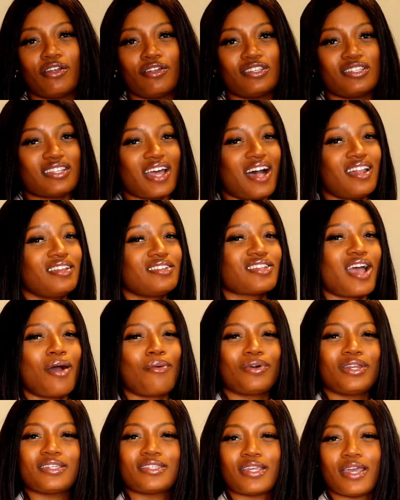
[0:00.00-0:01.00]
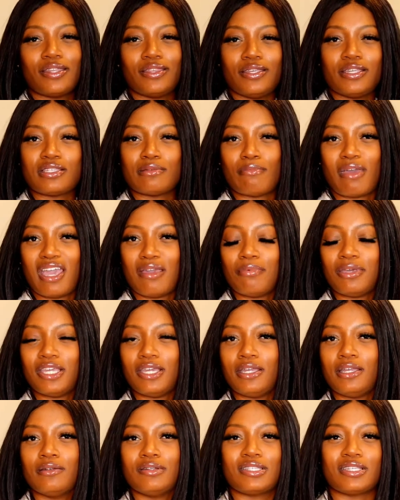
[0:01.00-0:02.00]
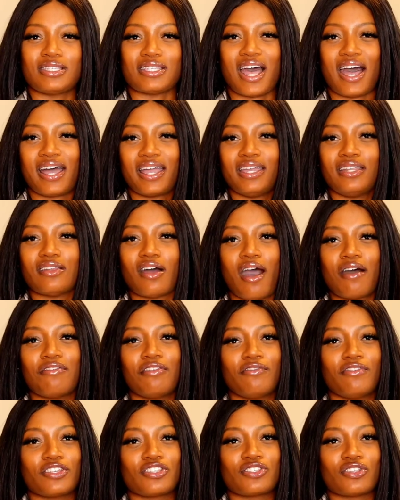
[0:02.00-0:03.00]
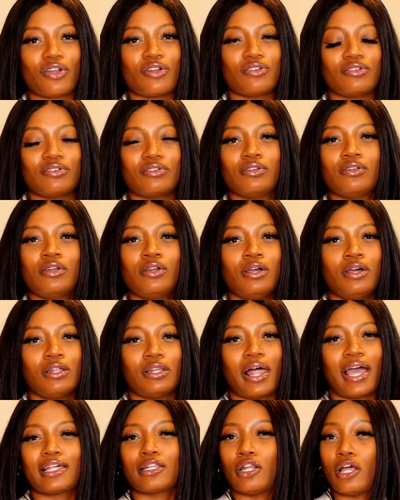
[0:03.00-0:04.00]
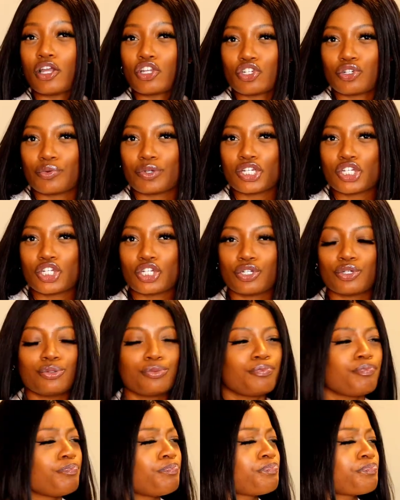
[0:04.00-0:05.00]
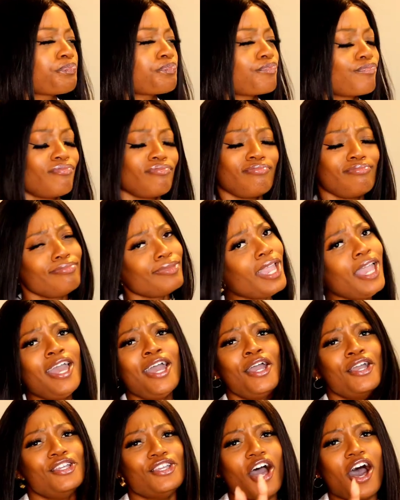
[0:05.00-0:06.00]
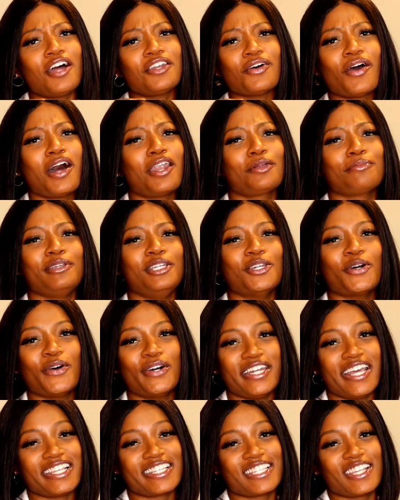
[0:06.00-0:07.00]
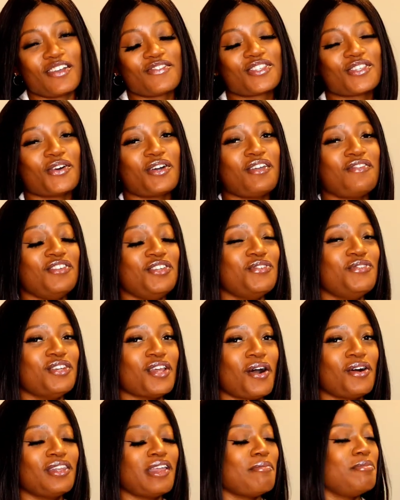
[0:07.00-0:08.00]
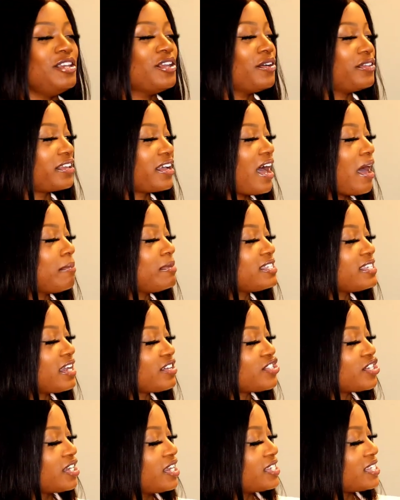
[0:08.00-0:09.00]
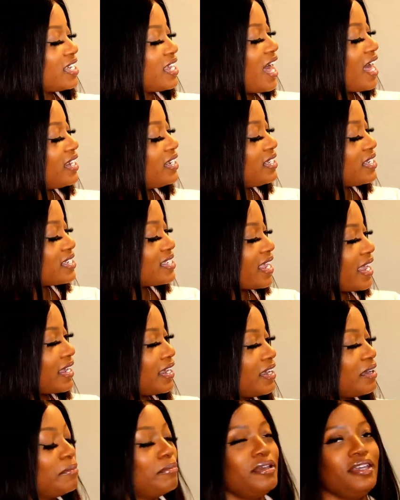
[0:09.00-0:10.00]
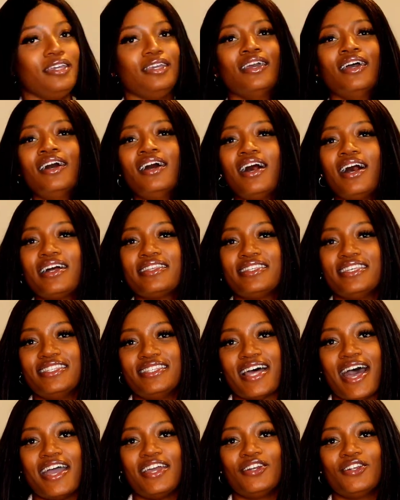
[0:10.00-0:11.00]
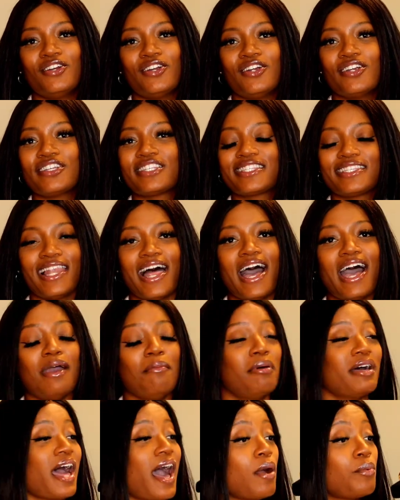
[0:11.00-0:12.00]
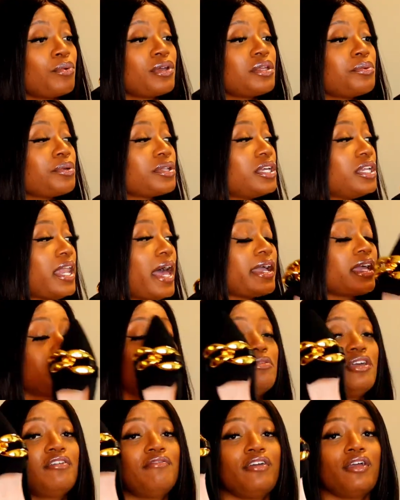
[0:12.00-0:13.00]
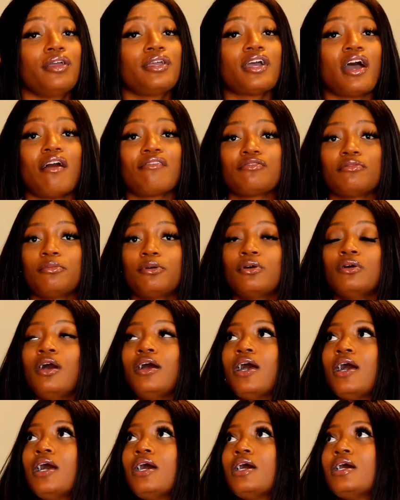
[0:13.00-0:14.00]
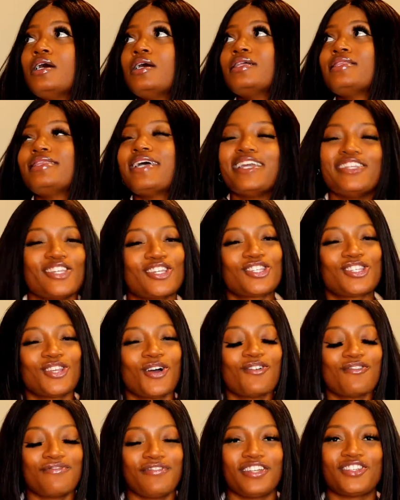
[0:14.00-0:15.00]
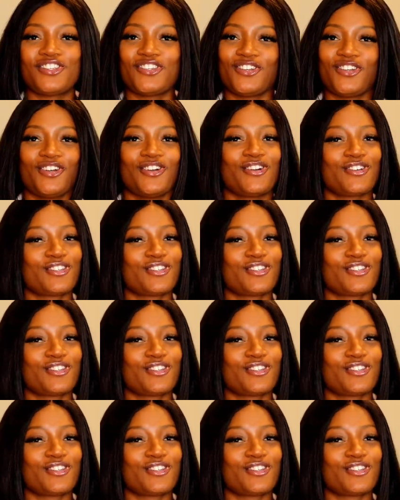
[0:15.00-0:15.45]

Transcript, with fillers: very stylish. I wanna say these may be designed off of a certain like luxury shoe. Y'all know I don't be knowing that stuff, so if you know, let me know in the comment section, because it kinda looks like it could be a designer slide, but I really, really like them. They're very comfortable. They just don't fit your